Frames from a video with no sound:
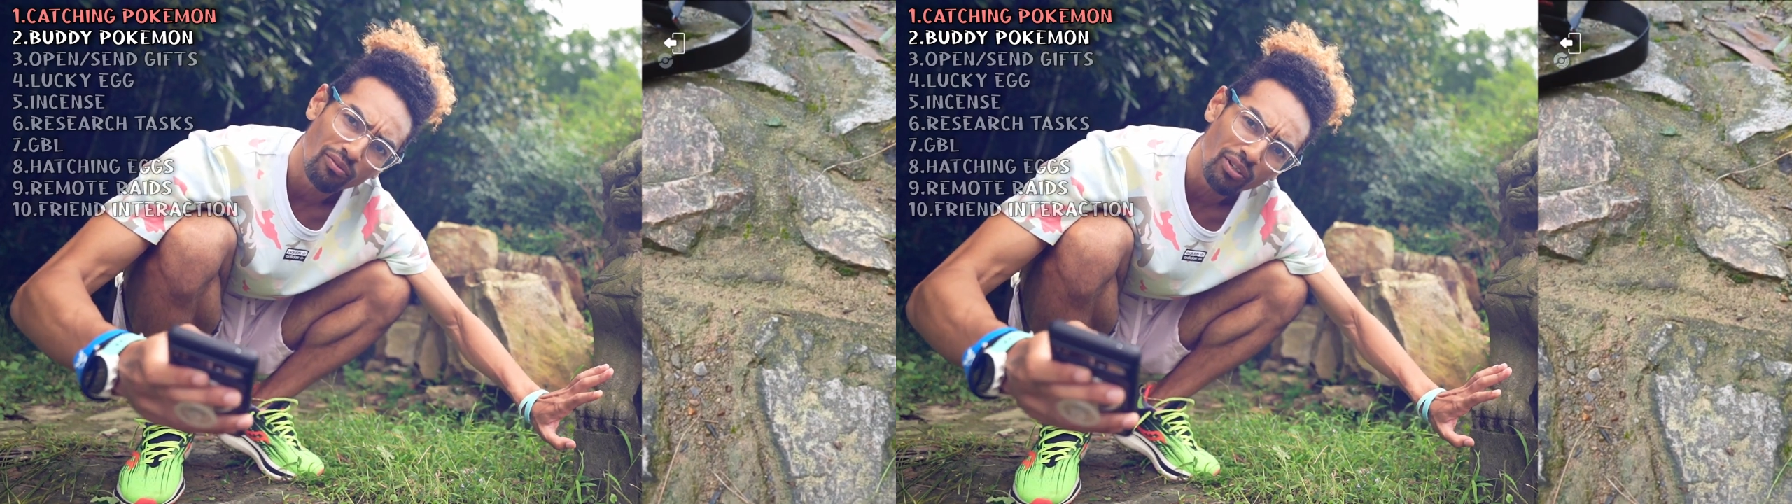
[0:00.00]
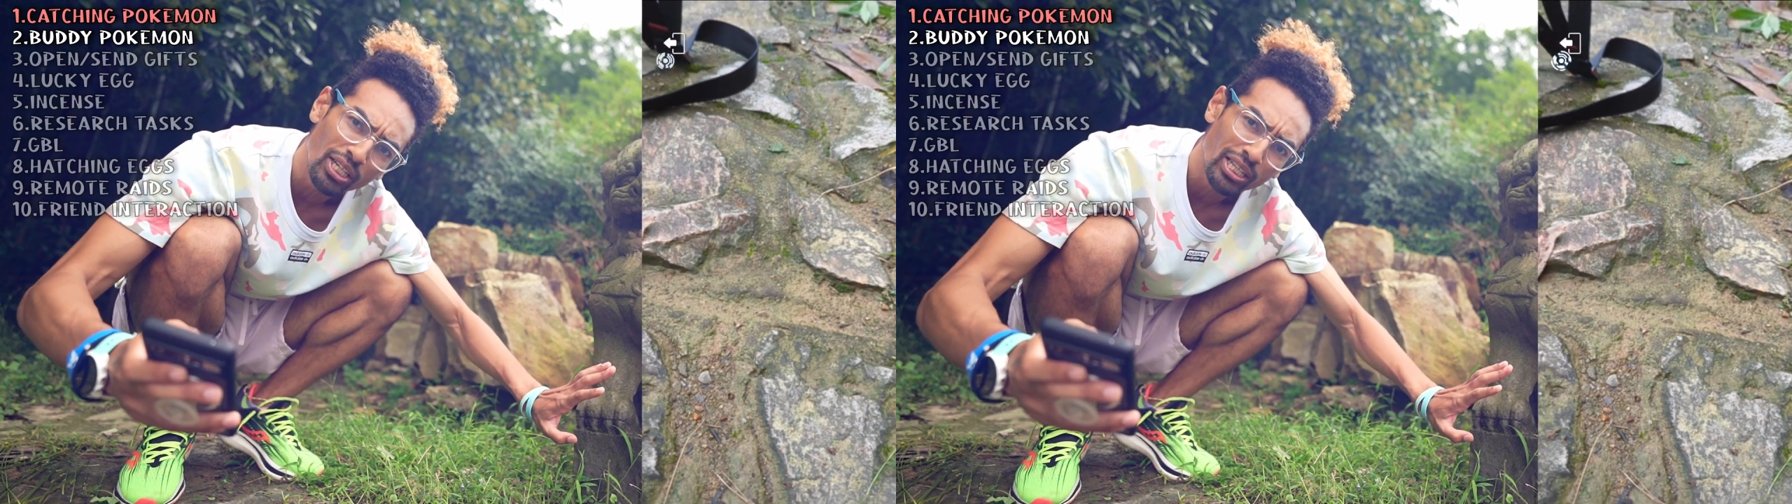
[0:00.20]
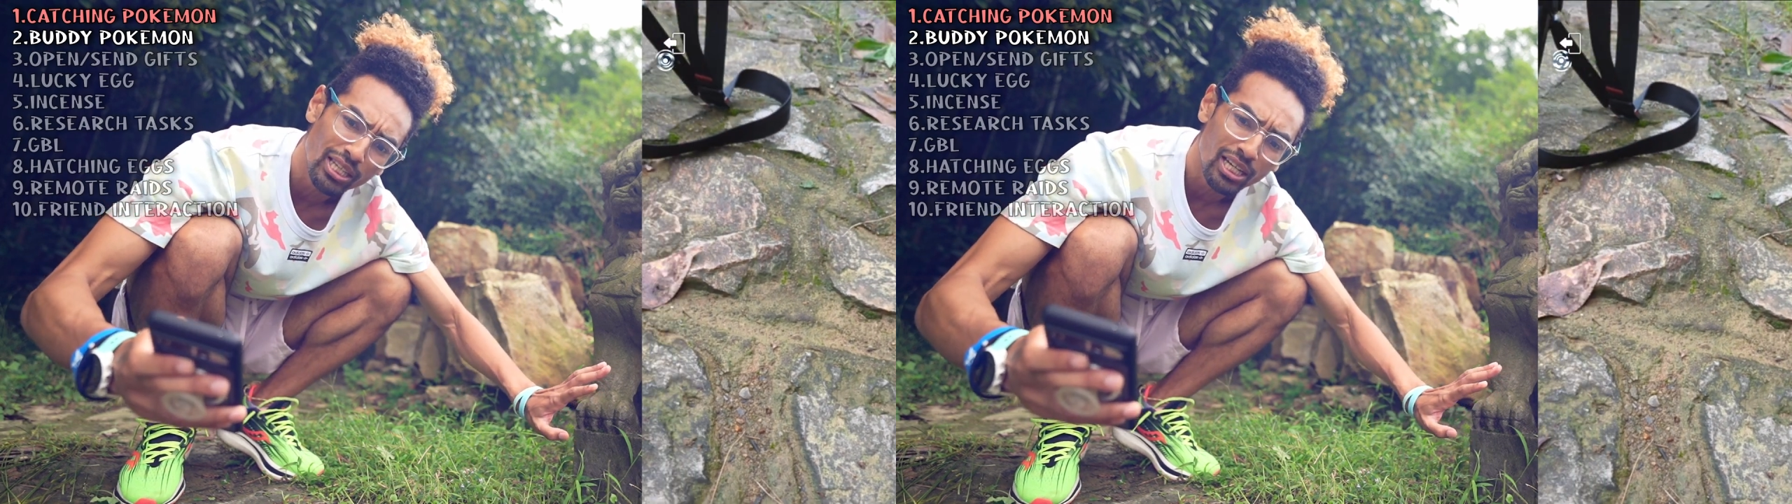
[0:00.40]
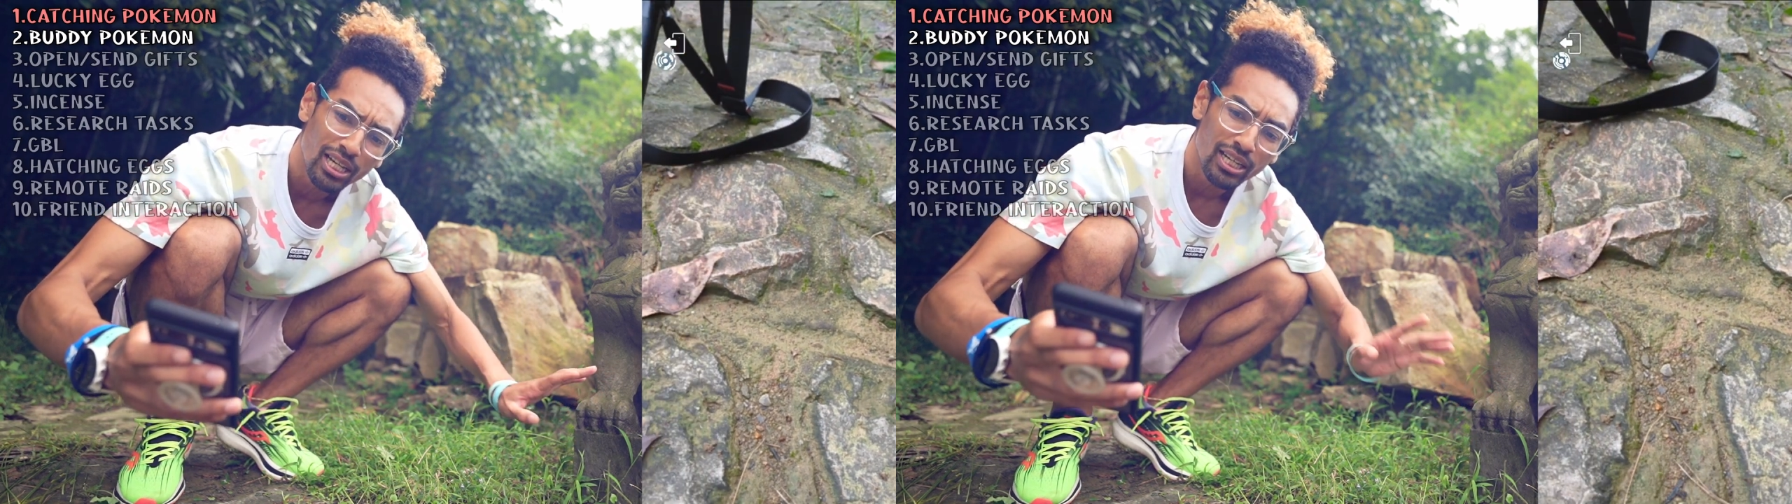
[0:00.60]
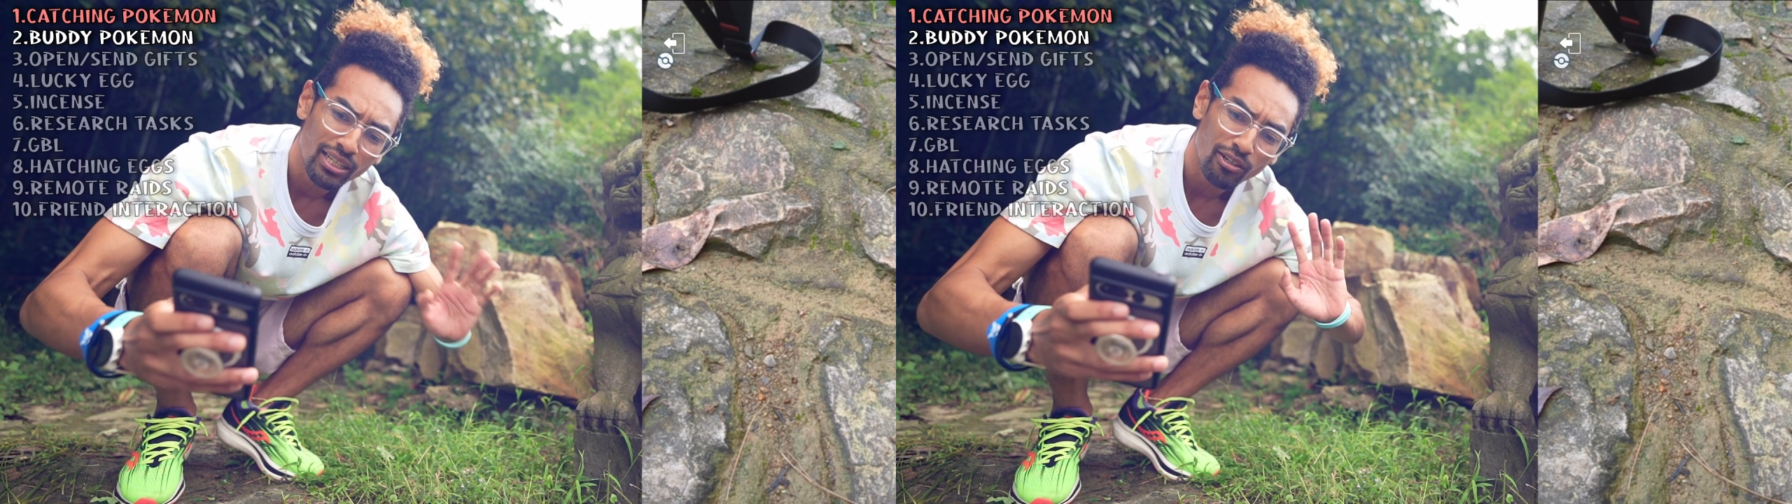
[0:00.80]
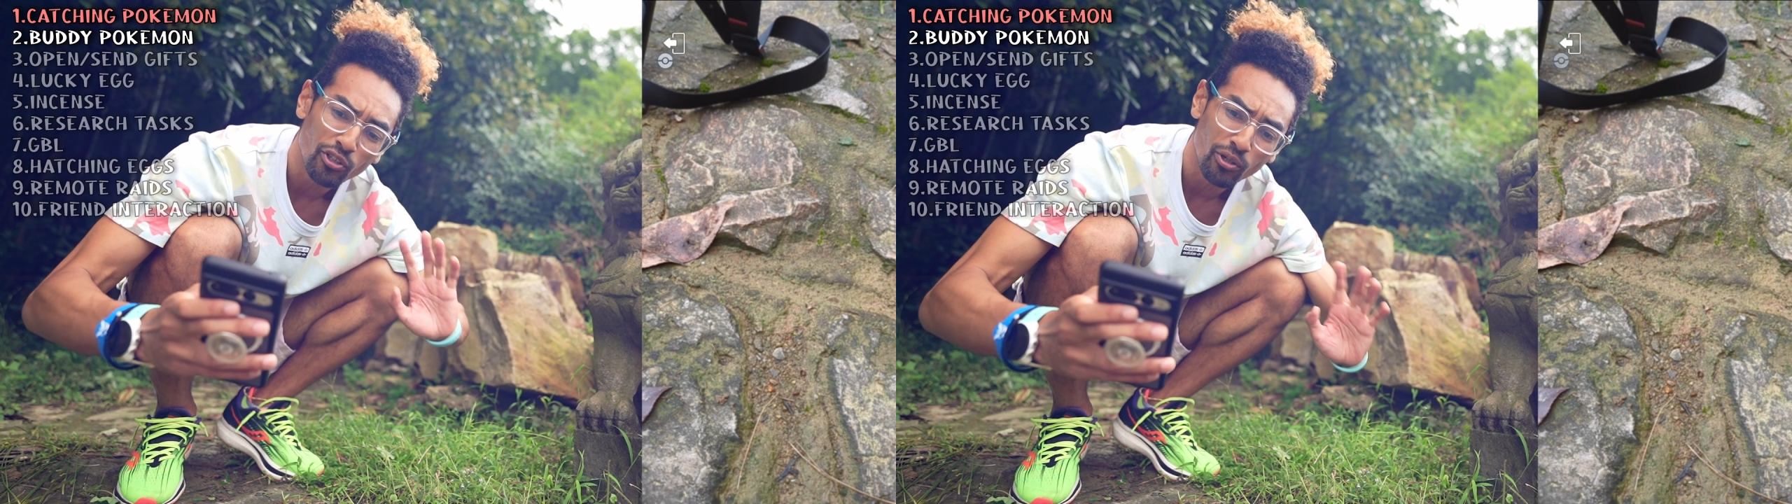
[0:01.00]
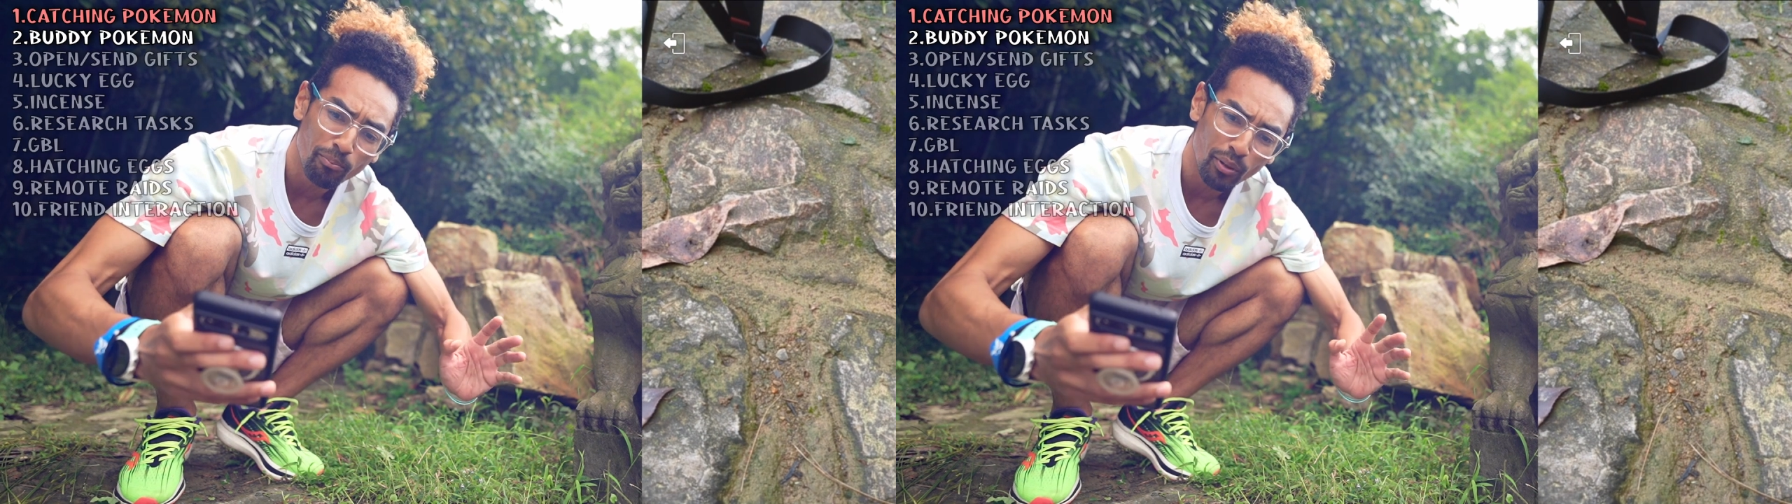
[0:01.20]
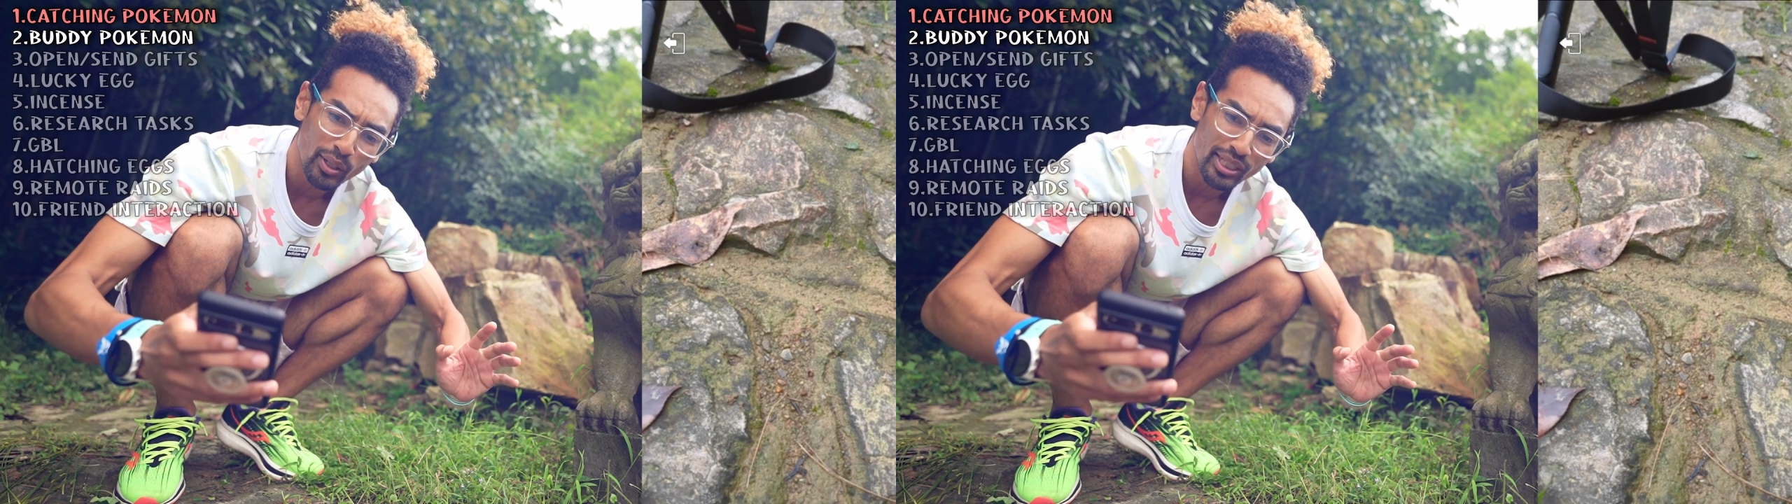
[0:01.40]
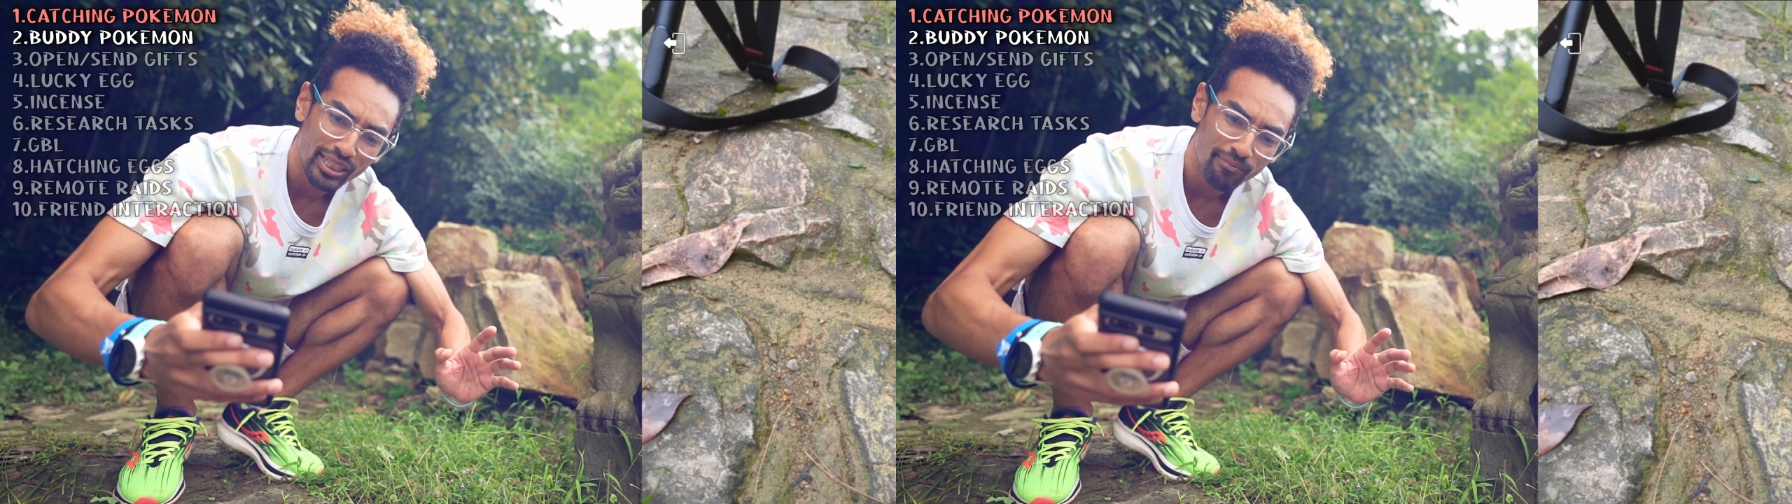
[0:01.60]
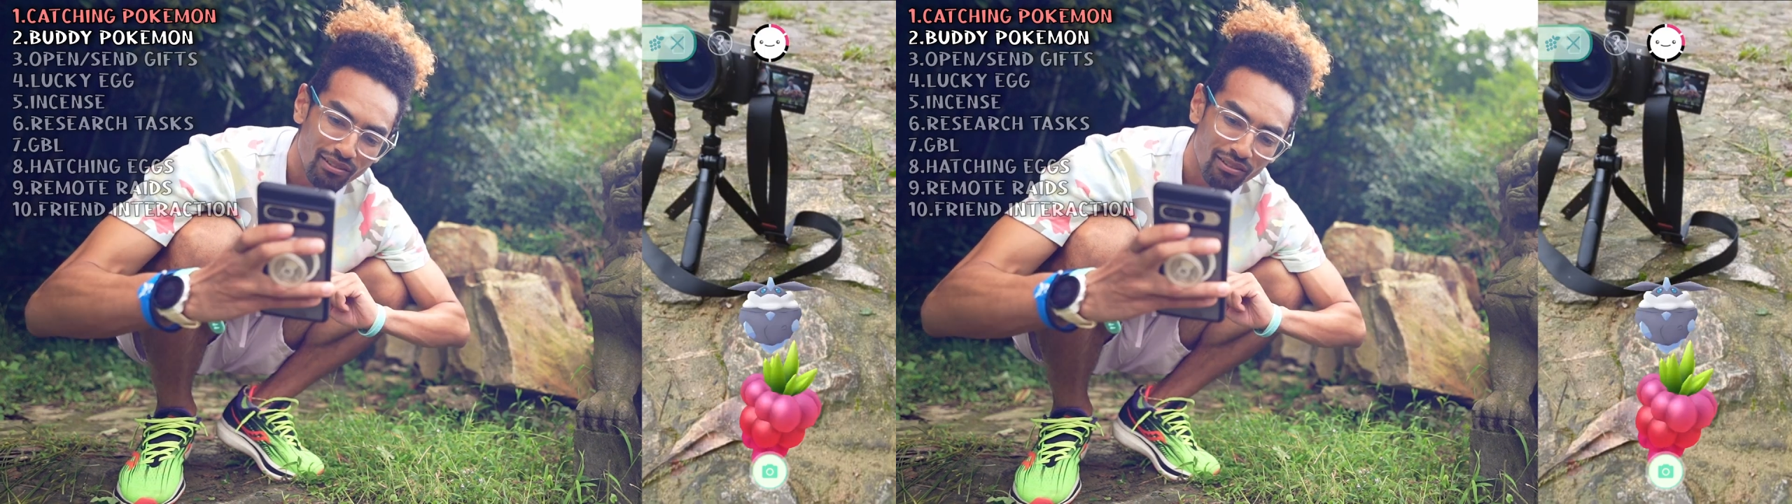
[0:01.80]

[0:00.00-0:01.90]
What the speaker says: feed your buddy.